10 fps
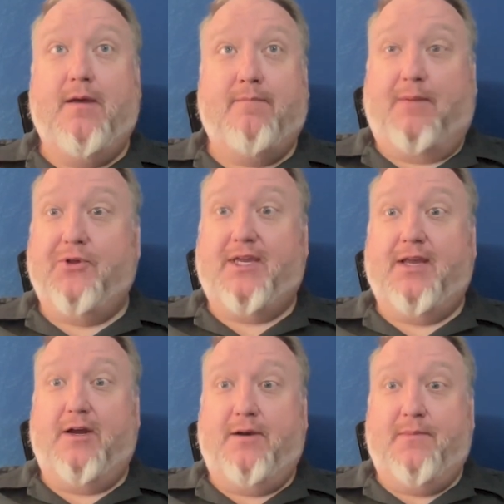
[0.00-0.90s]
public
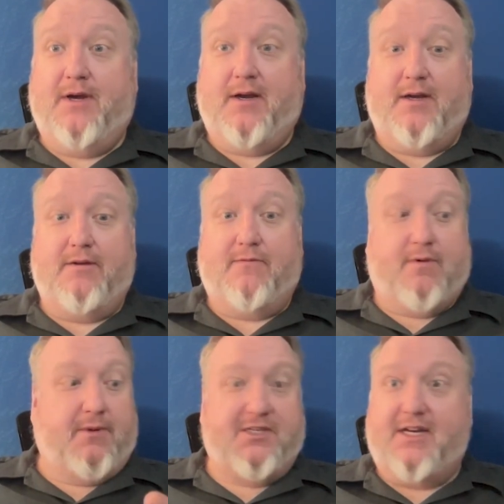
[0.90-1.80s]
GitHub
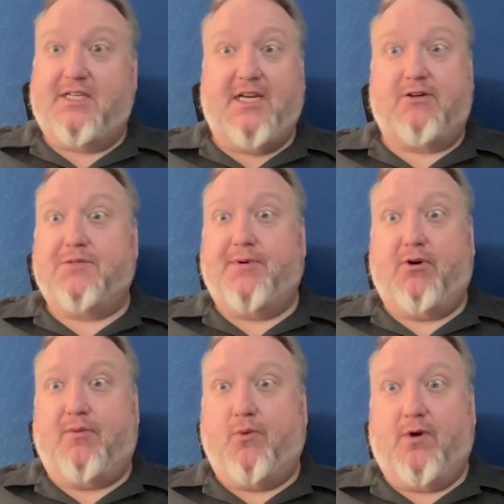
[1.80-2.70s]
from our State of Secret Sprawl
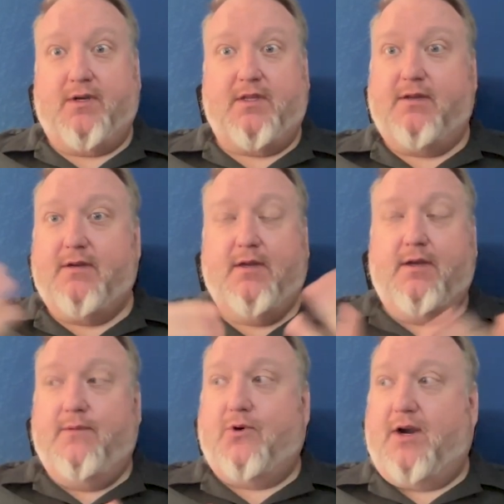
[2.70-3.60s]
report that
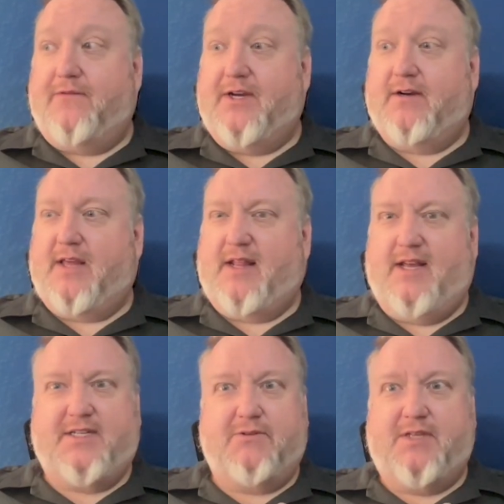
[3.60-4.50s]
put out every year. Like
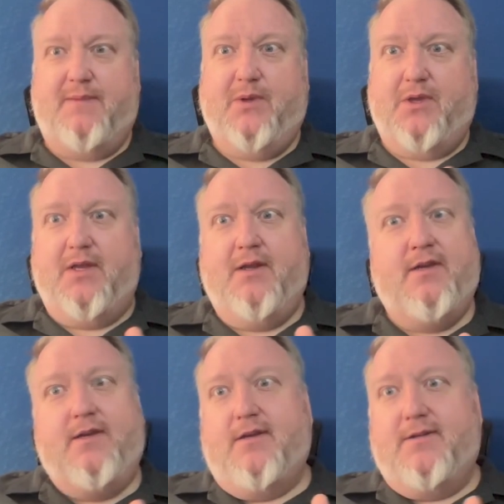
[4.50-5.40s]
last year, 10 million.
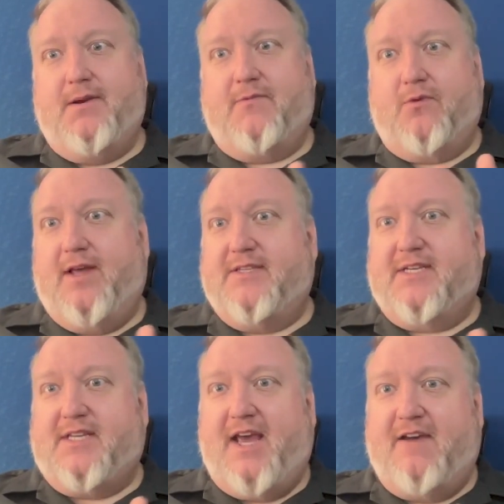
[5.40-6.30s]
The year before that,
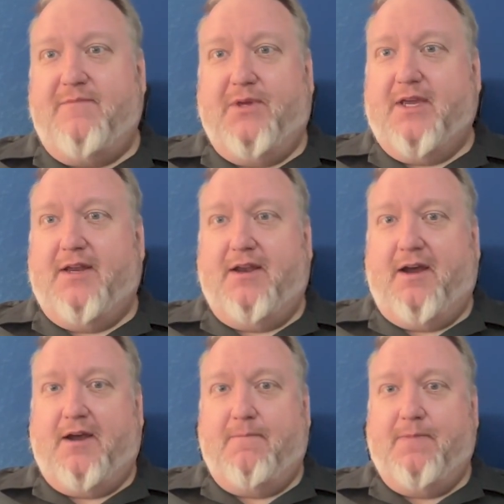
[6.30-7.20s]
6.5 million.
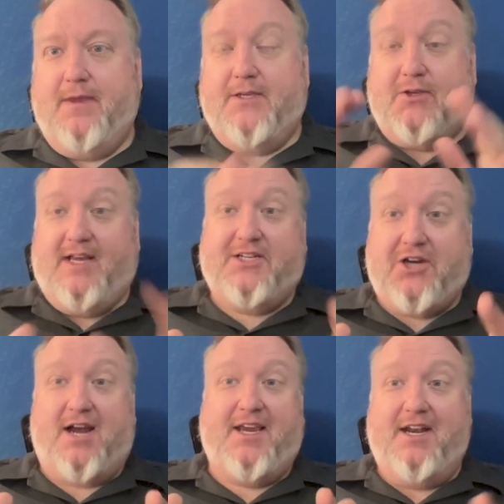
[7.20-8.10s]
So that's
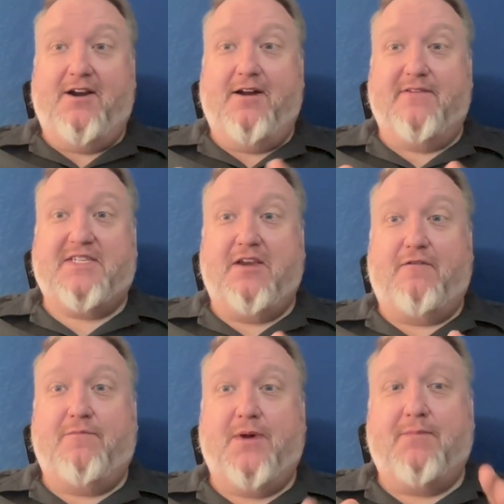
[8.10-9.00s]
shocking in and of
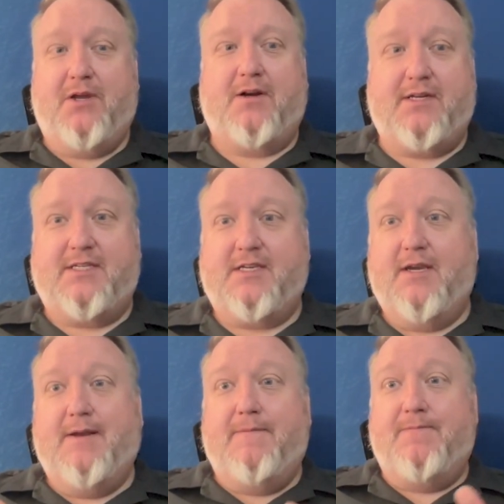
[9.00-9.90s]
itself. But I'm curious,
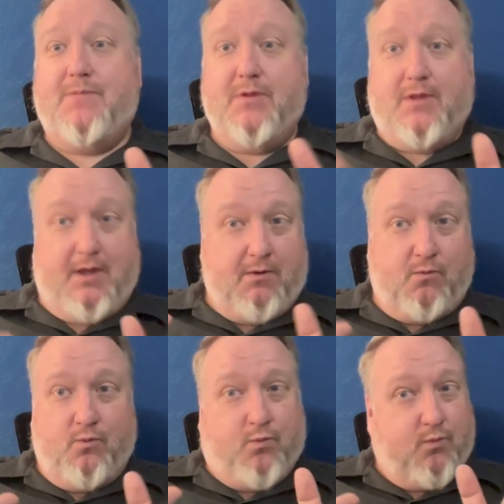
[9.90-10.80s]

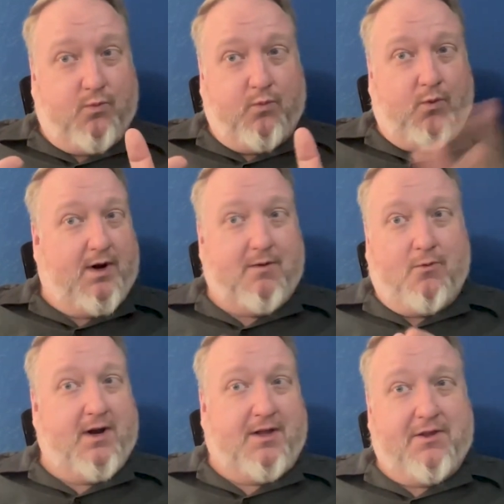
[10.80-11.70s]
what
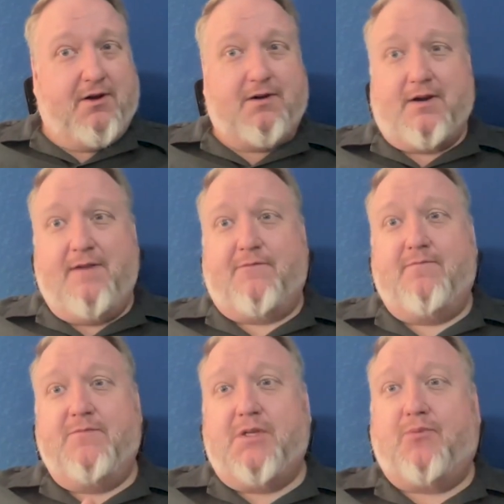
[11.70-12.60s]
other
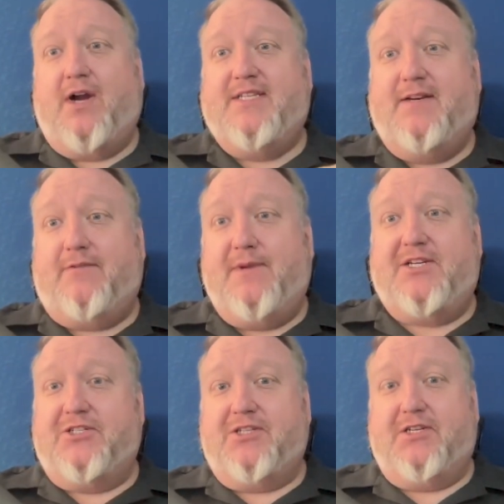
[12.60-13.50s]
surprising
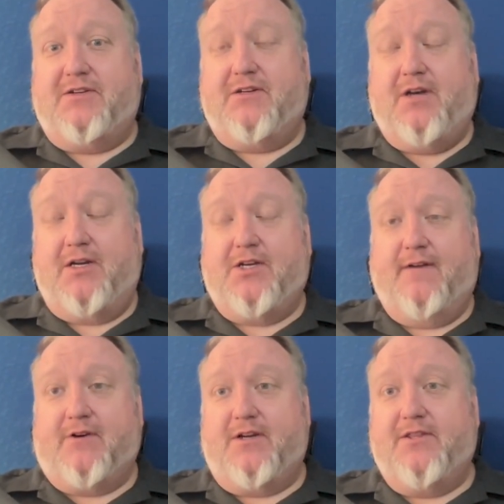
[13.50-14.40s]
information did you
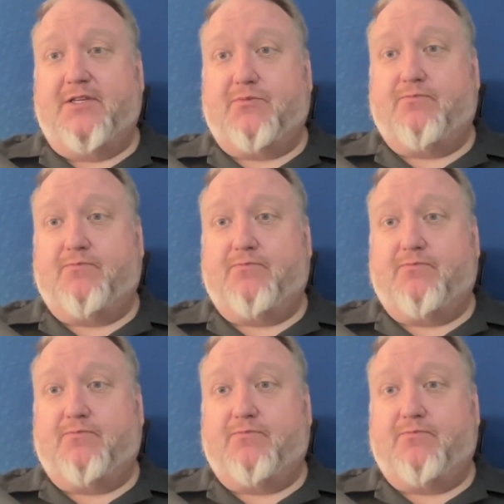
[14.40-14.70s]
uncover in this